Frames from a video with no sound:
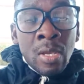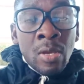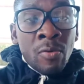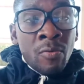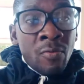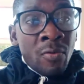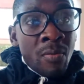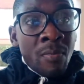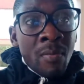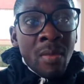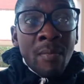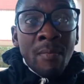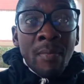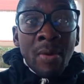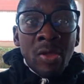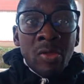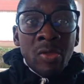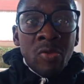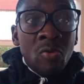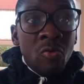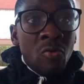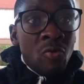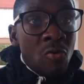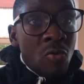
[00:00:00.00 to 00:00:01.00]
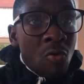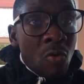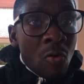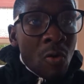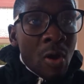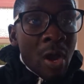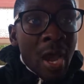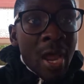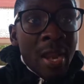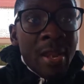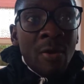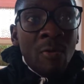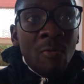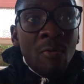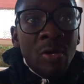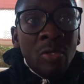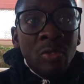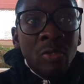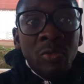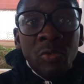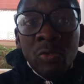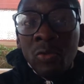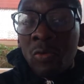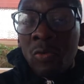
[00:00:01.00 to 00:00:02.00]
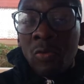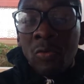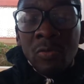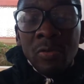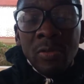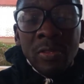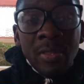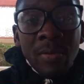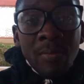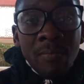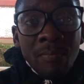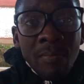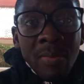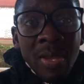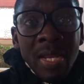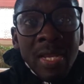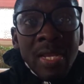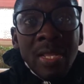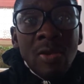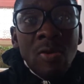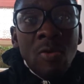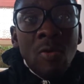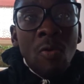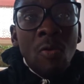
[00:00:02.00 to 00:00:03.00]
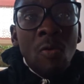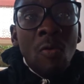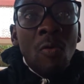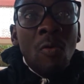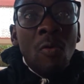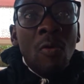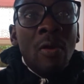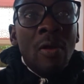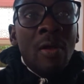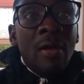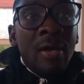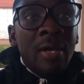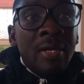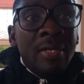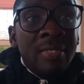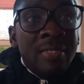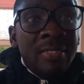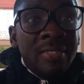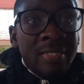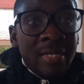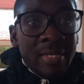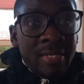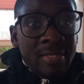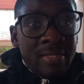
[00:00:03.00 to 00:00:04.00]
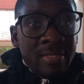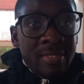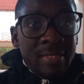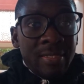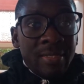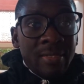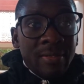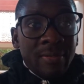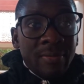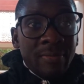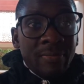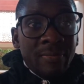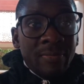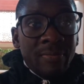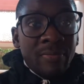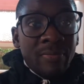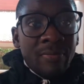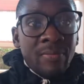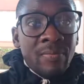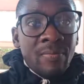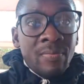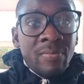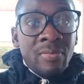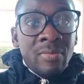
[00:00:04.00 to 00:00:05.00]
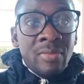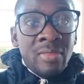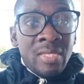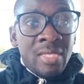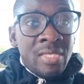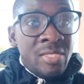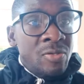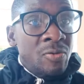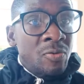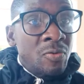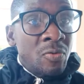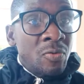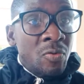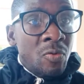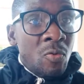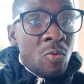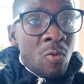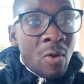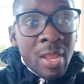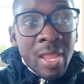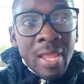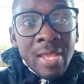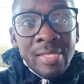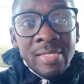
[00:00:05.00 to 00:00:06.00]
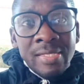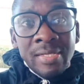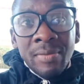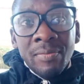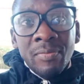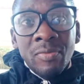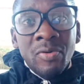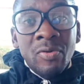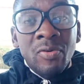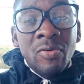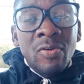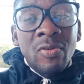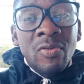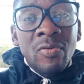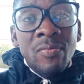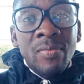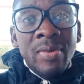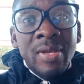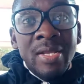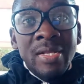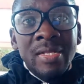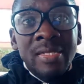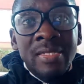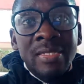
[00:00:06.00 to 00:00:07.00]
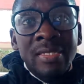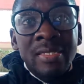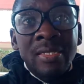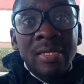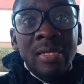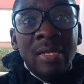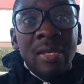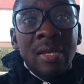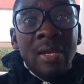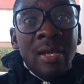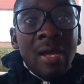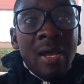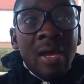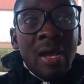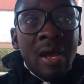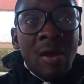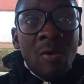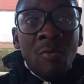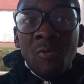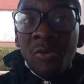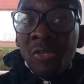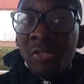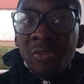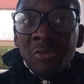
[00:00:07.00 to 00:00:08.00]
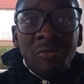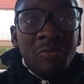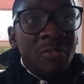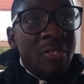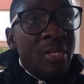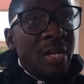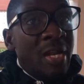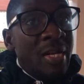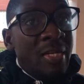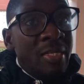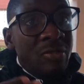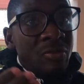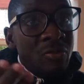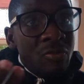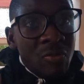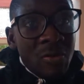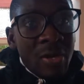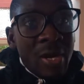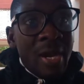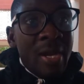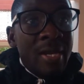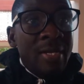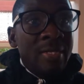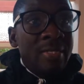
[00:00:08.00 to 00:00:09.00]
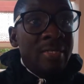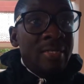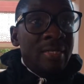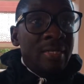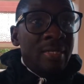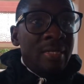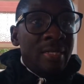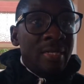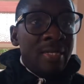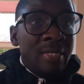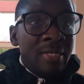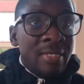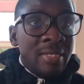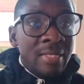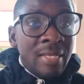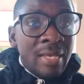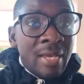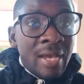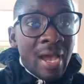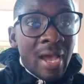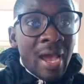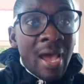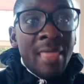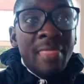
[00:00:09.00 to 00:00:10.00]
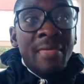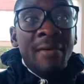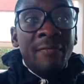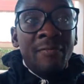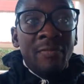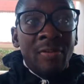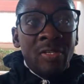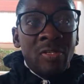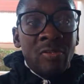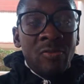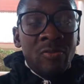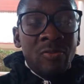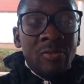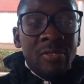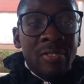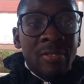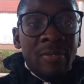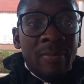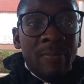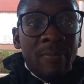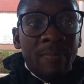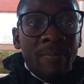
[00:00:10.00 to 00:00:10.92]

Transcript: Remember, you'll go under what you call the medical test. This will require some documents uh, which we shall look at in other videos.